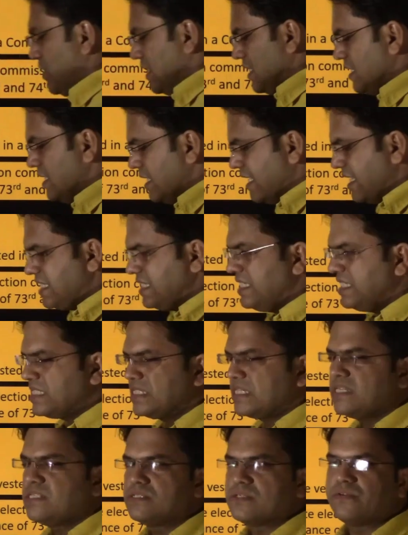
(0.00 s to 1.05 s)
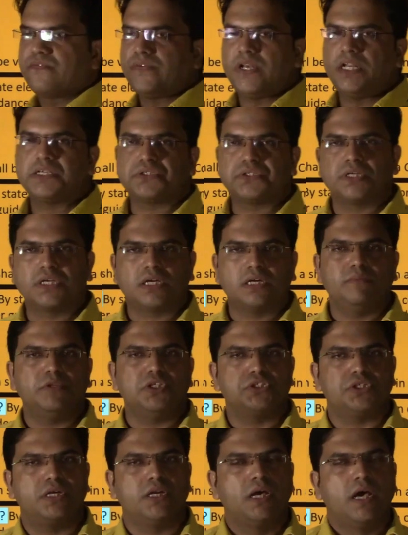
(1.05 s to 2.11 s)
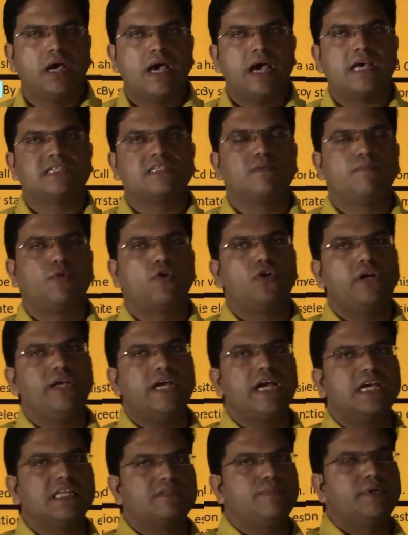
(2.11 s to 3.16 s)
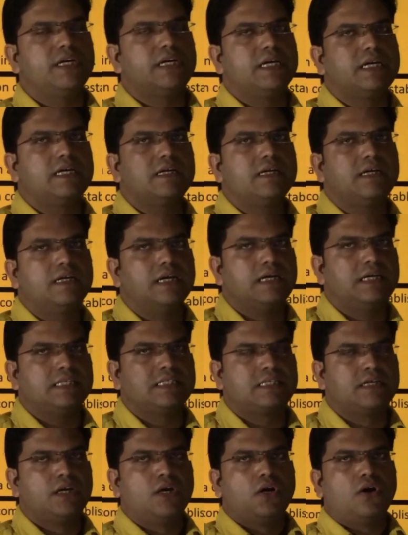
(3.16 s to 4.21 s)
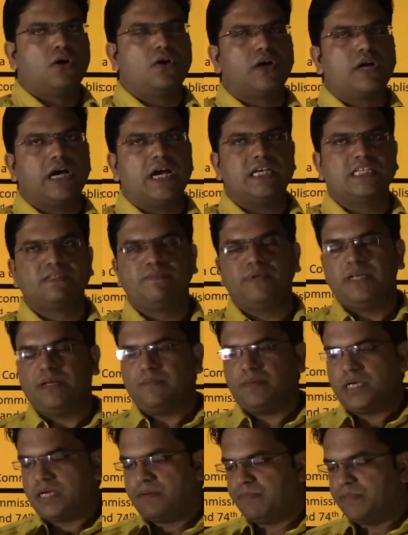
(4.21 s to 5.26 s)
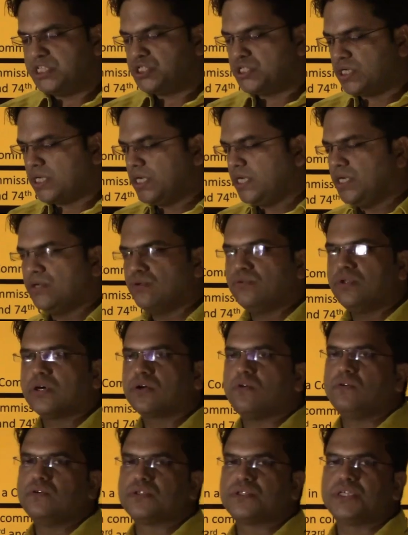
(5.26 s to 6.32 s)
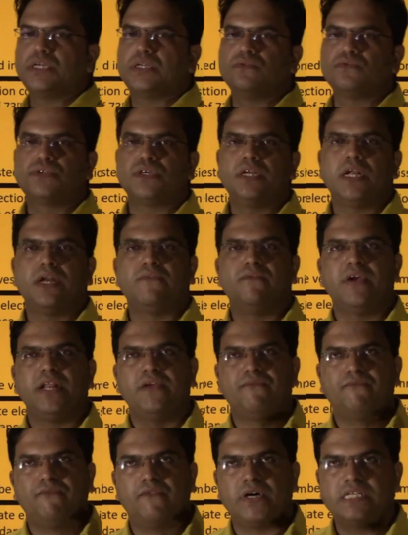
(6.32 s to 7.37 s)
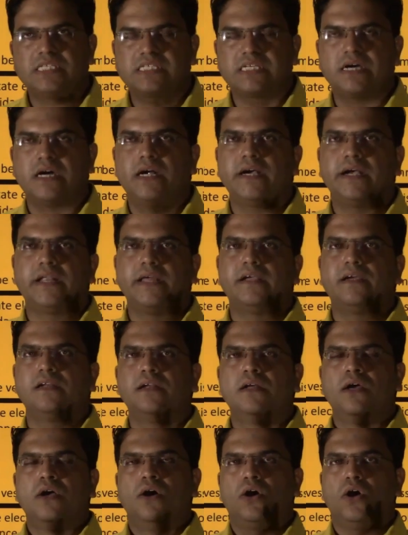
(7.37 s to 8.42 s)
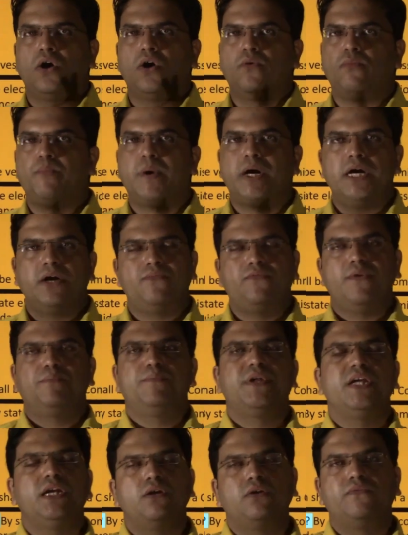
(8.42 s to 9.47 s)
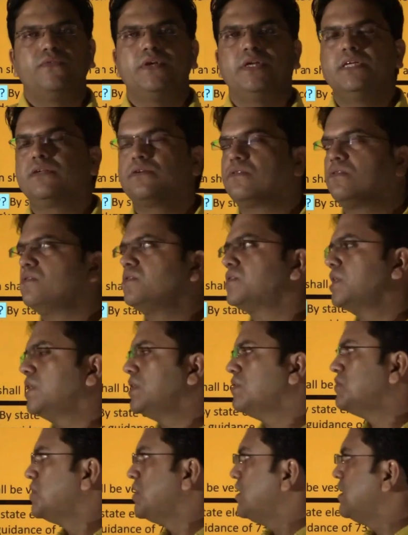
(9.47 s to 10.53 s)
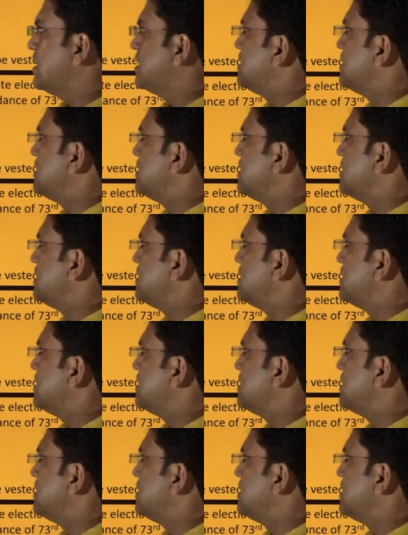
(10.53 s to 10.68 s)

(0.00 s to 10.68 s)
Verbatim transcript: you, that the existence of Election Commission as a body has been recognized or has been uh, mentioned into the Constitution in very first article of part fifteen of Indian Constitution,